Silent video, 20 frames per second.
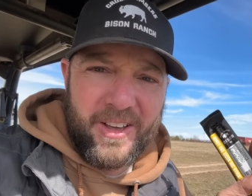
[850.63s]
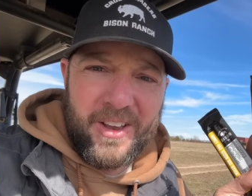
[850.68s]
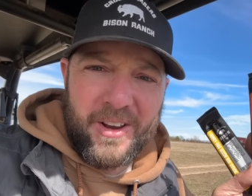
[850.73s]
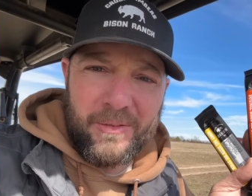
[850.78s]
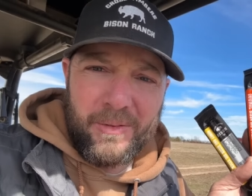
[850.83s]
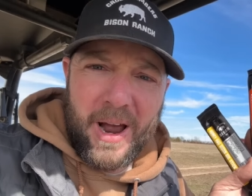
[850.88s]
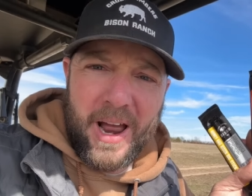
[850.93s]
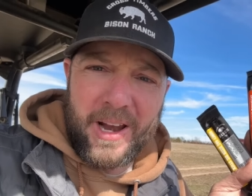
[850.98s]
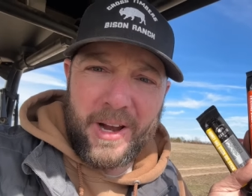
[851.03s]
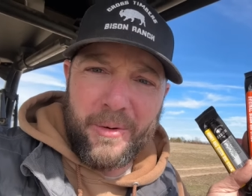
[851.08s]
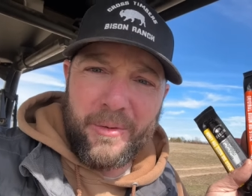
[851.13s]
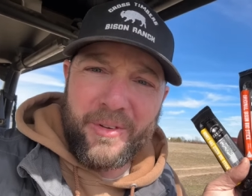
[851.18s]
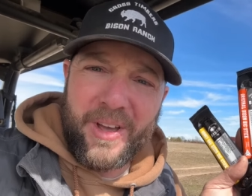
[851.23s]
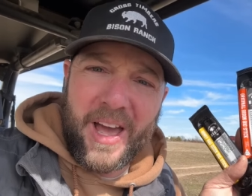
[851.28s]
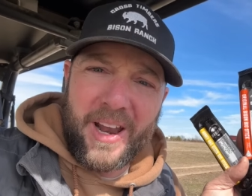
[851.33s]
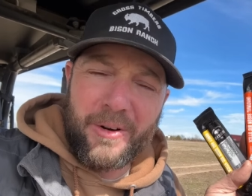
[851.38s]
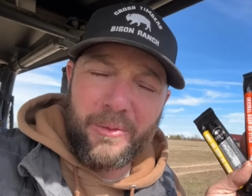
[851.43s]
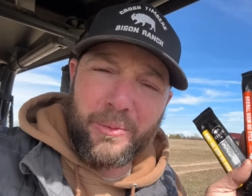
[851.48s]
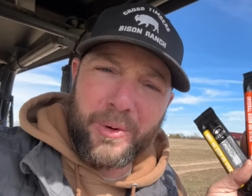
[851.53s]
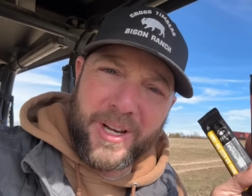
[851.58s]
Right here, we've
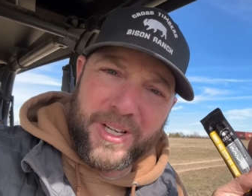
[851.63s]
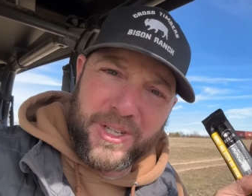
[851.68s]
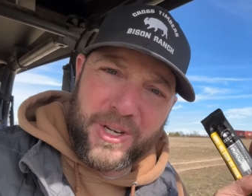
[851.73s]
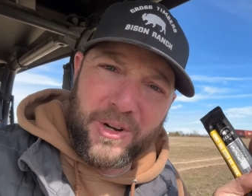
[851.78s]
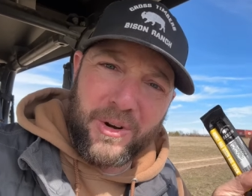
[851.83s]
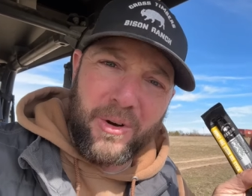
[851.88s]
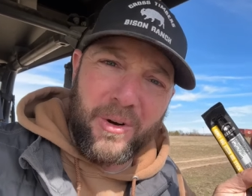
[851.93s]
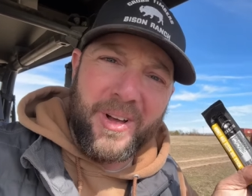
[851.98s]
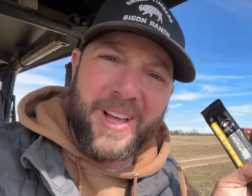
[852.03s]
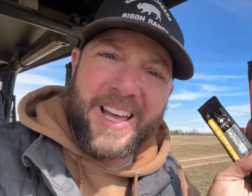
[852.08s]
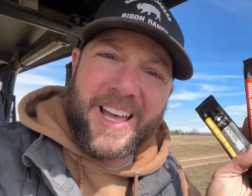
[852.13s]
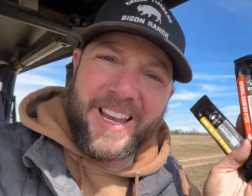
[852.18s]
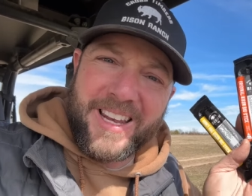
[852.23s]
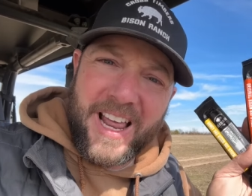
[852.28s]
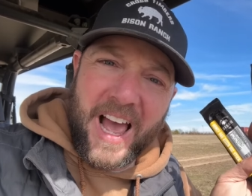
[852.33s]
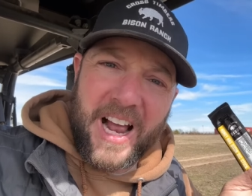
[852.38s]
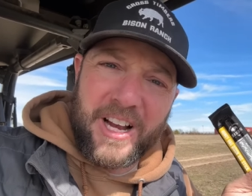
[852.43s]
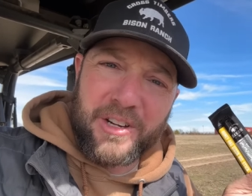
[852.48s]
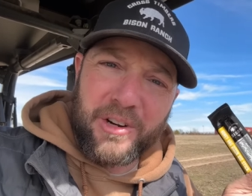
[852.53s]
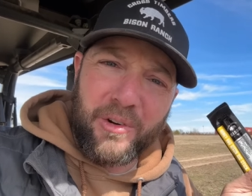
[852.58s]
got original
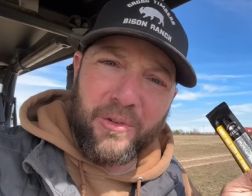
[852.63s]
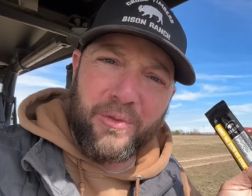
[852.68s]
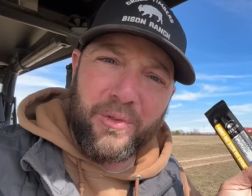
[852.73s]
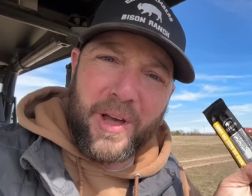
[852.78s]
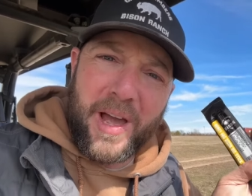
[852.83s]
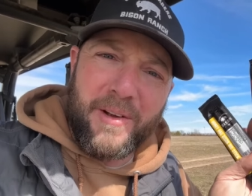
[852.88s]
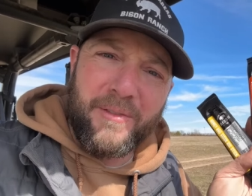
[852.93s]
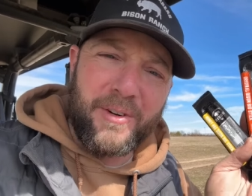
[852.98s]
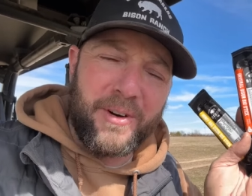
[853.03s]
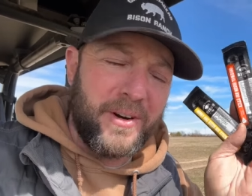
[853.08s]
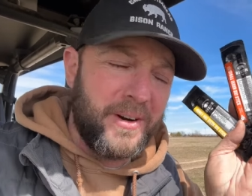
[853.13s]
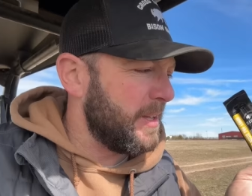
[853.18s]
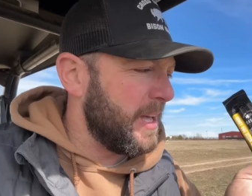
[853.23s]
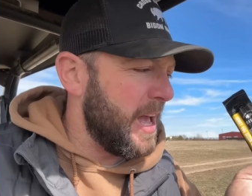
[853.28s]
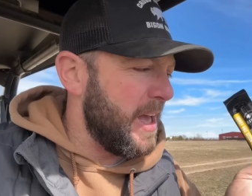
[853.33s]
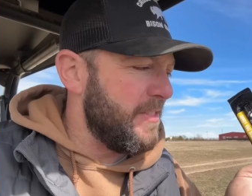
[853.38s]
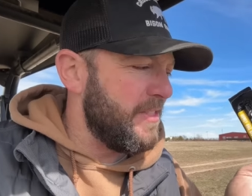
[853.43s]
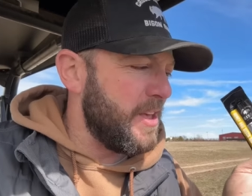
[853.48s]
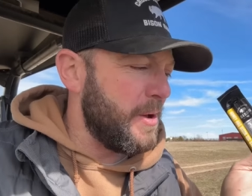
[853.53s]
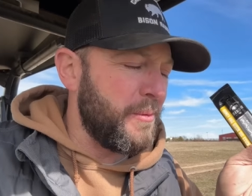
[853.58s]
natural flavor,
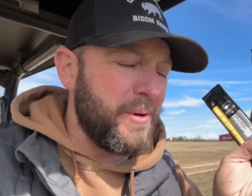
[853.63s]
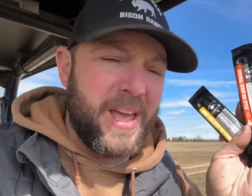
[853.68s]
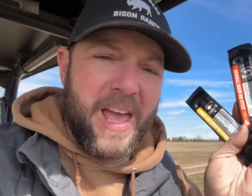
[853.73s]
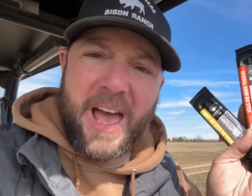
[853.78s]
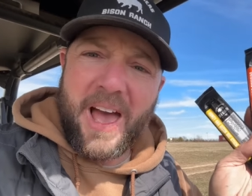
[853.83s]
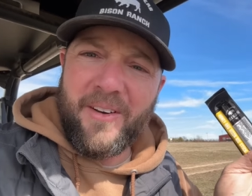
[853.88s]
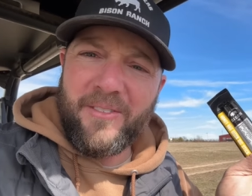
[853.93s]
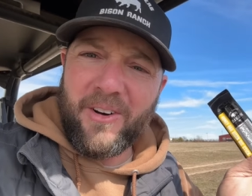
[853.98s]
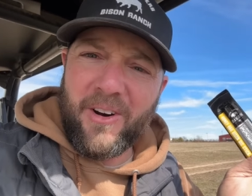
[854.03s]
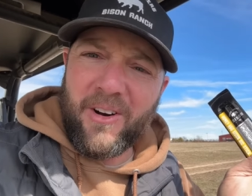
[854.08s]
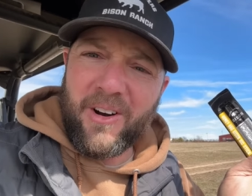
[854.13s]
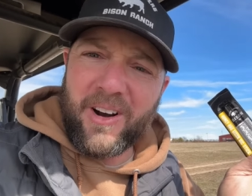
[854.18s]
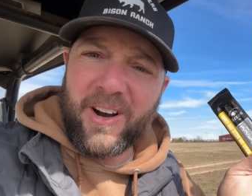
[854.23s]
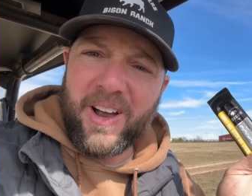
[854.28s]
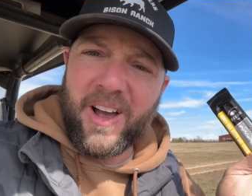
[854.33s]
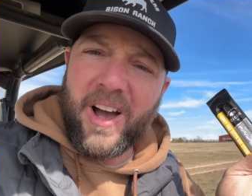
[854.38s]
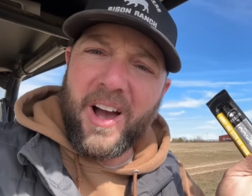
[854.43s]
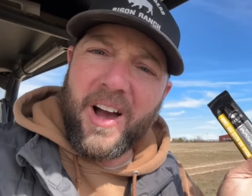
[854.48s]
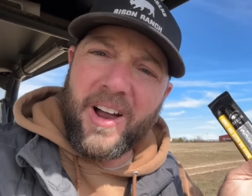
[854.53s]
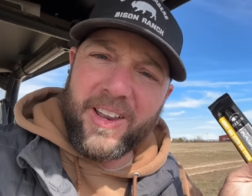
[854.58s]
and then we have our
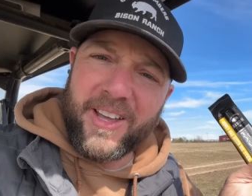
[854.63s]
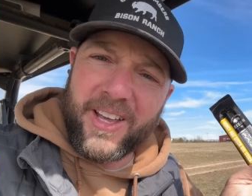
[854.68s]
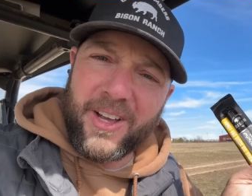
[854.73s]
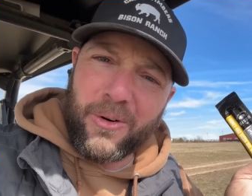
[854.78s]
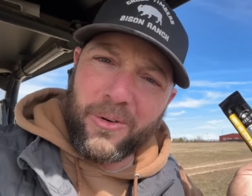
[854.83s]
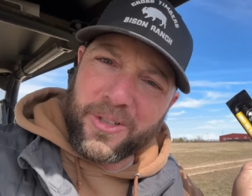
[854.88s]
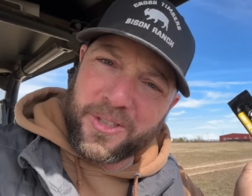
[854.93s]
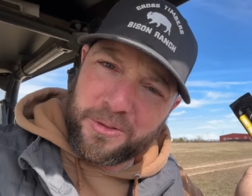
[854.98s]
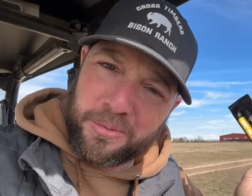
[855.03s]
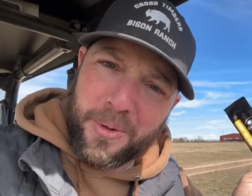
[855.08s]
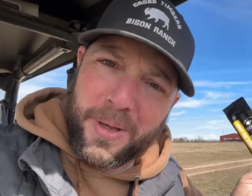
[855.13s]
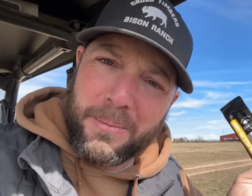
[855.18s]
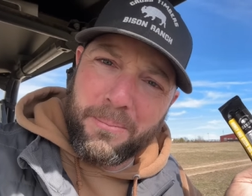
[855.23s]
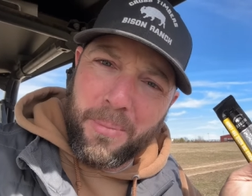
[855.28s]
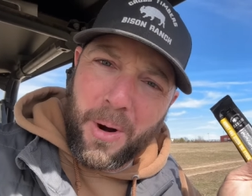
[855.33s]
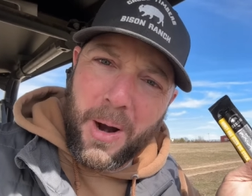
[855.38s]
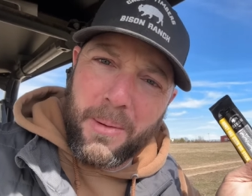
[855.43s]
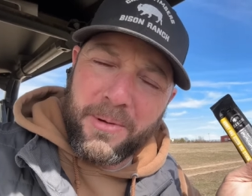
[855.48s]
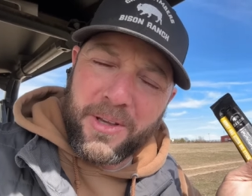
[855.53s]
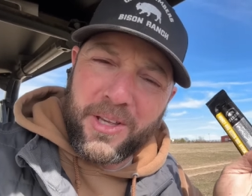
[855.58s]
honey or sweet
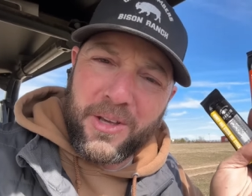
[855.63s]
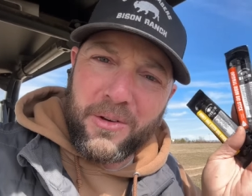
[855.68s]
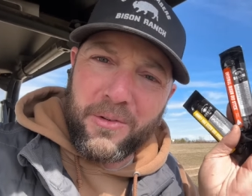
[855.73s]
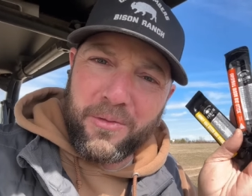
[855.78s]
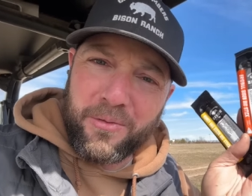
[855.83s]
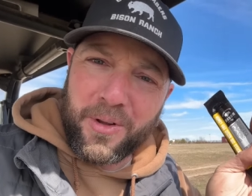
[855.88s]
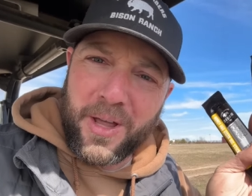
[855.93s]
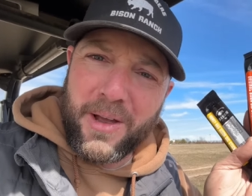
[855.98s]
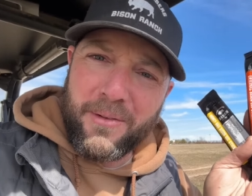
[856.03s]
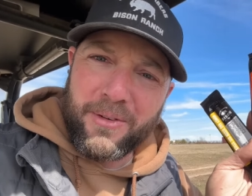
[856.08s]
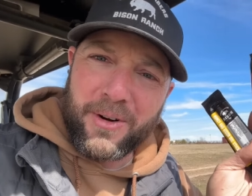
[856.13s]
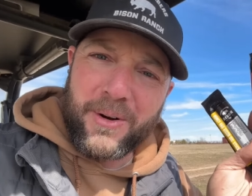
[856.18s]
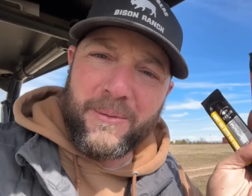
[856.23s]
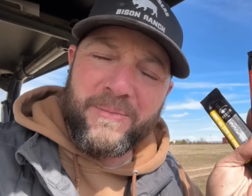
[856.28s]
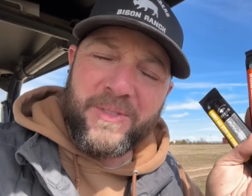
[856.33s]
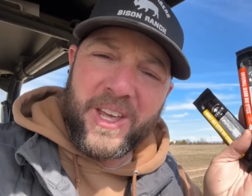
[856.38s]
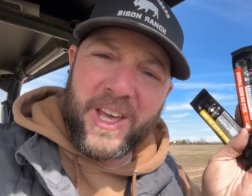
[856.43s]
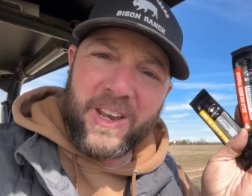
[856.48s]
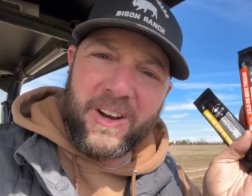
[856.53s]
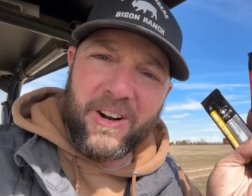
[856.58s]
barbecue flavor
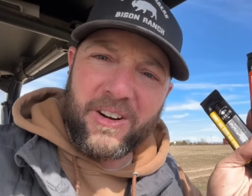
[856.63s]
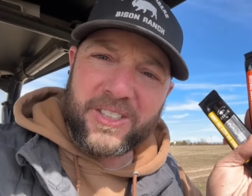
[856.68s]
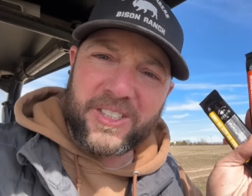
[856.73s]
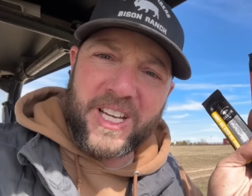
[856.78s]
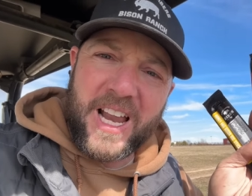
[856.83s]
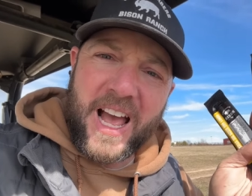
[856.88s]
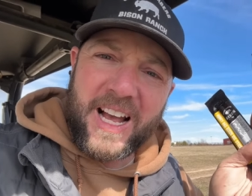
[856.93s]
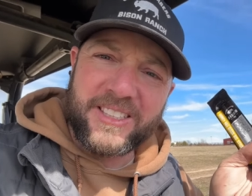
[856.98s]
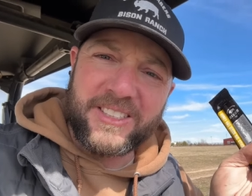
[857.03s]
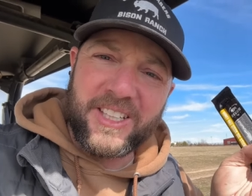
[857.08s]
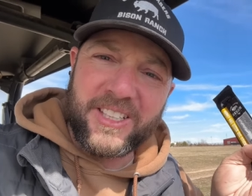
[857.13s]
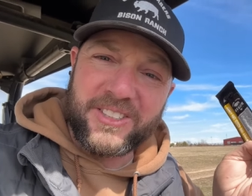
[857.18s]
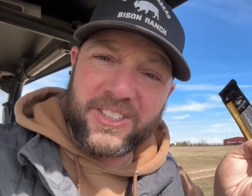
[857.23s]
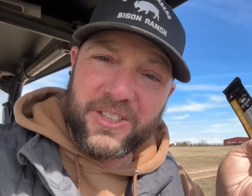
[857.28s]
in our snack sticks.